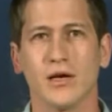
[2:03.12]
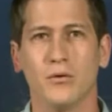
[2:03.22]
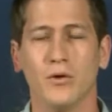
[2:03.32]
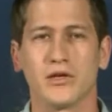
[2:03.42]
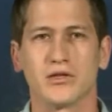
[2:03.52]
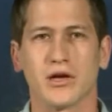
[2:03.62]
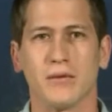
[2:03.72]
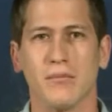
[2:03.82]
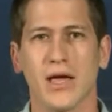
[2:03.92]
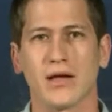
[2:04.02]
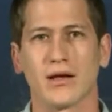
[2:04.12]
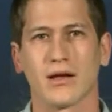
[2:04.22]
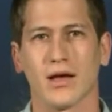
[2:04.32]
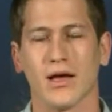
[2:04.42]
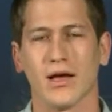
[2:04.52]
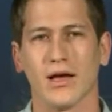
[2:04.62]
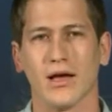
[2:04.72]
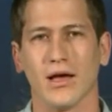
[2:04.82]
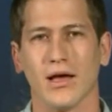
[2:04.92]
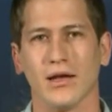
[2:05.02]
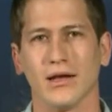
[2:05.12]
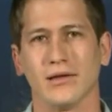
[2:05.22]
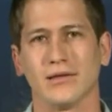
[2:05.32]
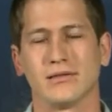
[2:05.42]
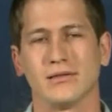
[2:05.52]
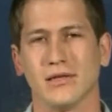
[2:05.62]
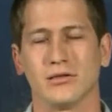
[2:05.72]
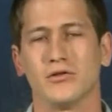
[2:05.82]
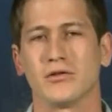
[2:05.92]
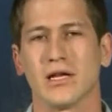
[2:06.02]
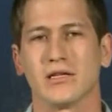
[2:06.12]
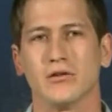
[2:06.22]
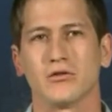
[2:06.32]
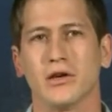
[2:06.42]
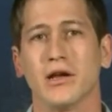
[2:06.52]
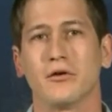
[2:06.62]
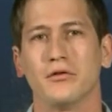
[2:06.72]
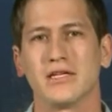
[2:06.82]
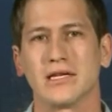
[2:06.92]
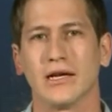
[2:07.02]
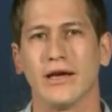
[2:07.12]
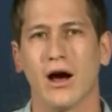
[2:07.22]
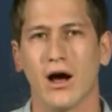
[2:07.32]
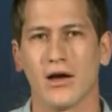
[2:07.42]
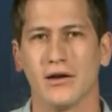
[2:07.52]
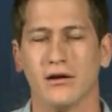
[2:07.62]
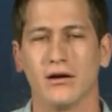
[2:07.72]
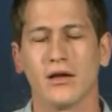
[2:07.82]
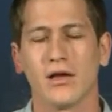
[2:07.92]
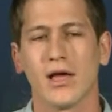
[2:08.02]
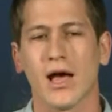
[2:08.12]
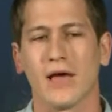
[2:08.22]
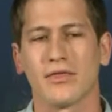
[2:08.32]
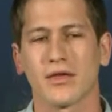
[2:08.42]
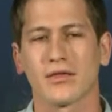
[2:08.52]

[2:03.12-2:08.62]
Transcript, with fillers: which make a two-state solution increasingly harder. I think